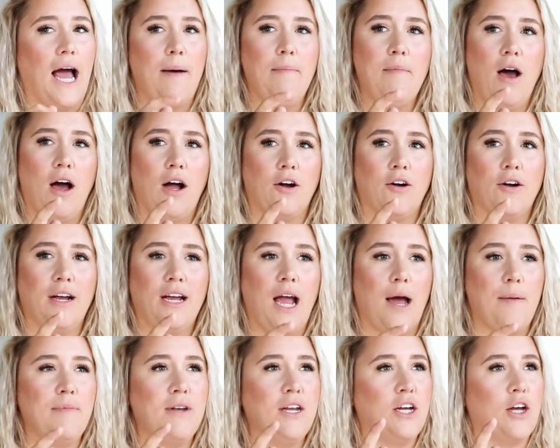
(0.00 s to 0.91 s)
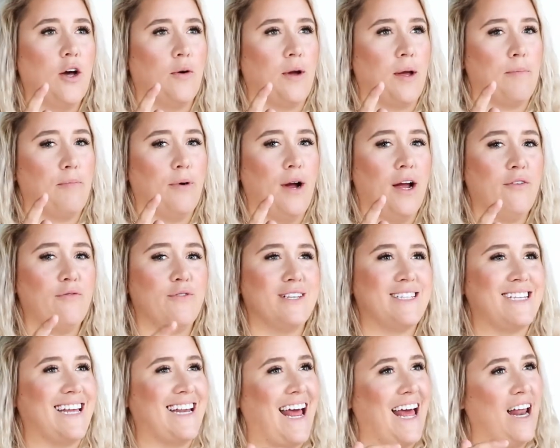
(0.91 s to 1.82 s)
I'm hungry. I'm going to go get
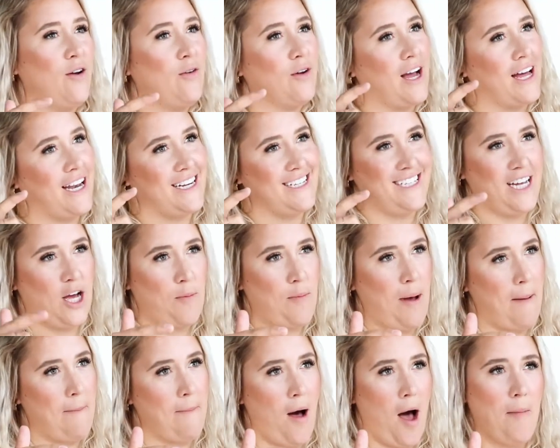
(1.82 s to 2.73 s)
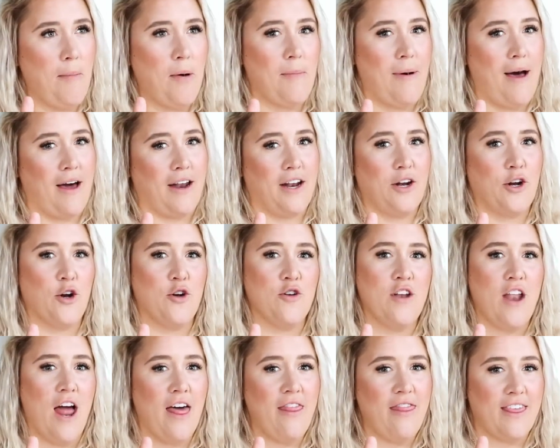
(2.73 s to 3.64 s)
breakfast and I don't got to tell my mom about it or
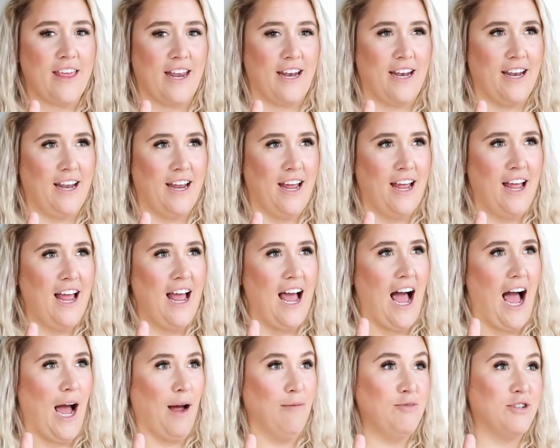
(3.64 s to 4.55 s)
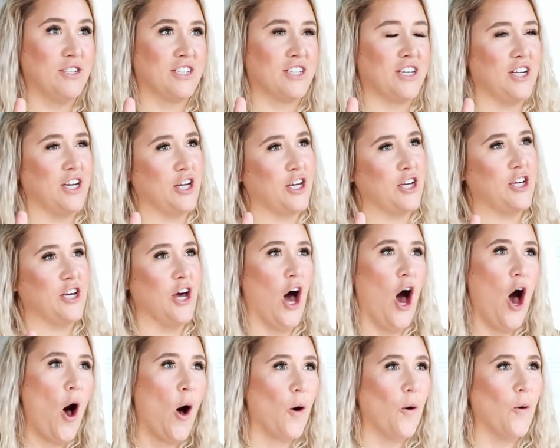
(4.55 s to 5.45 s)
nothing. I'm just going to
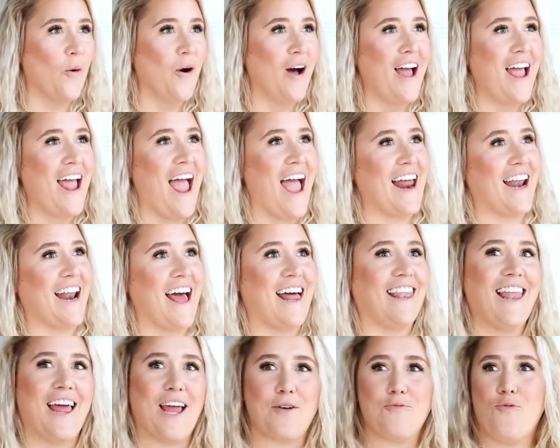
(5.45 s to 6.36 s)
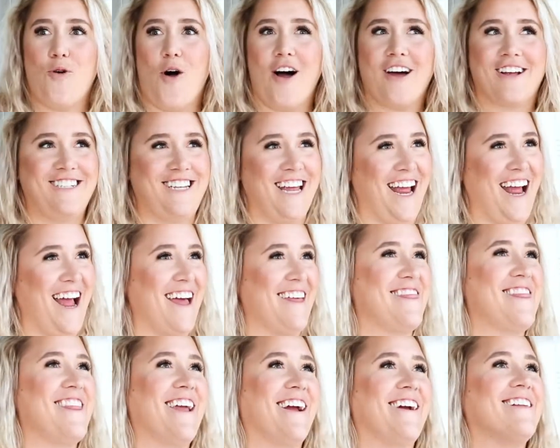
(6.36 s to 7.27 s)
go. And I like walked
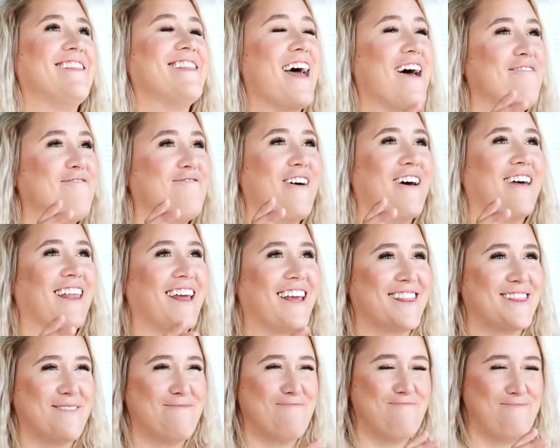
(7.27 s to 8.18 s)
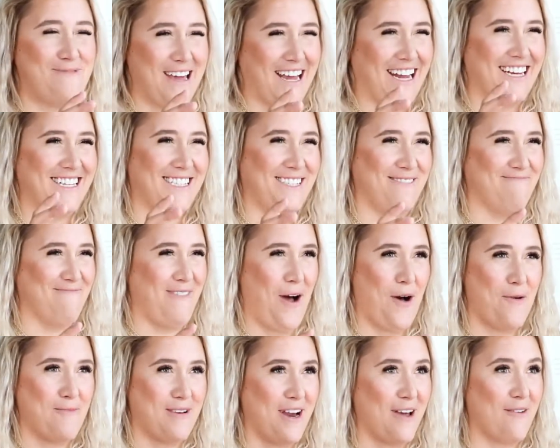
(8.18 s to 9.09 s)
out there, and that felt like the biggest
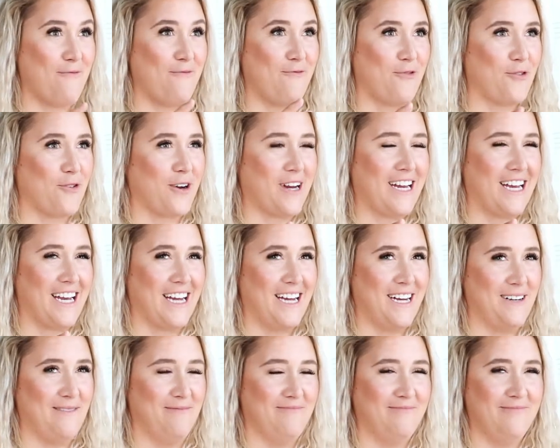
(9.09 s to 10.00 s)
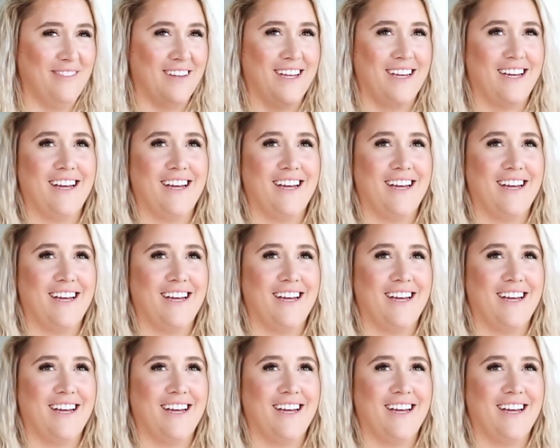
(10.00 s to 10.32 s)
moment of freedom.